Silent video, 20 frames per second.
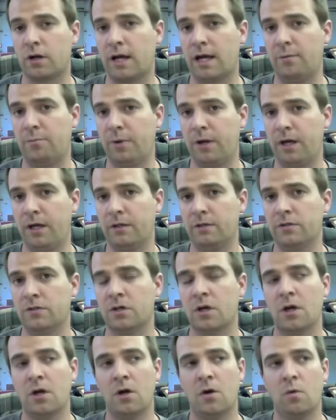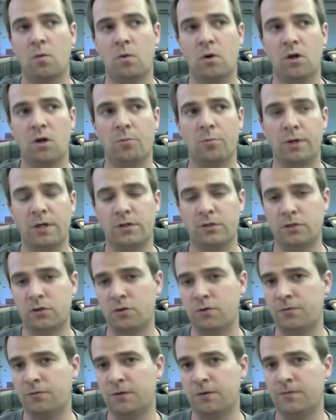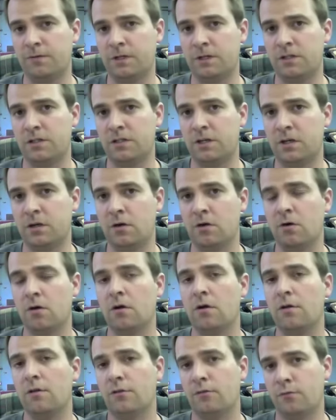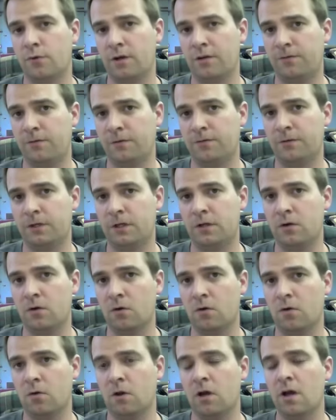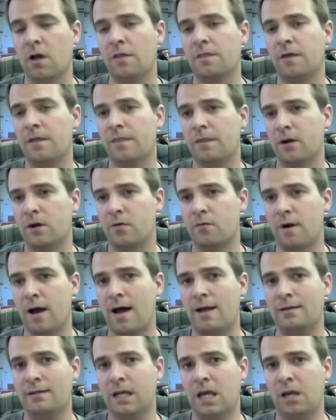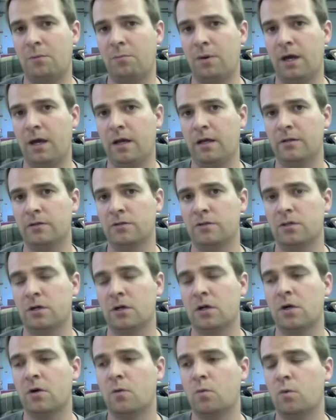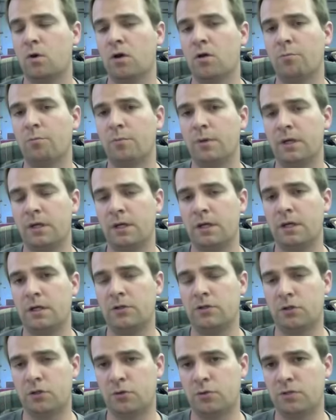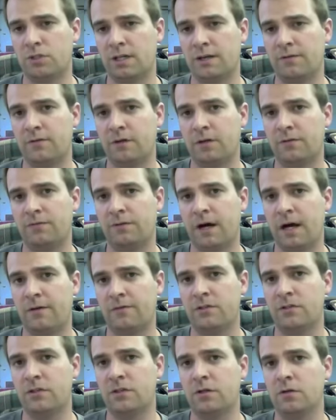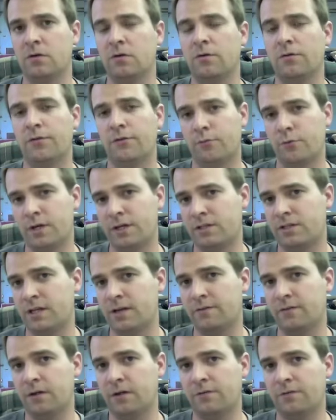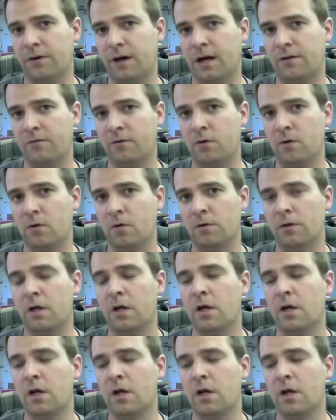line pens will be 250 steel, 350 gold. Then the Grande pens will be 275 steel, 375 gold.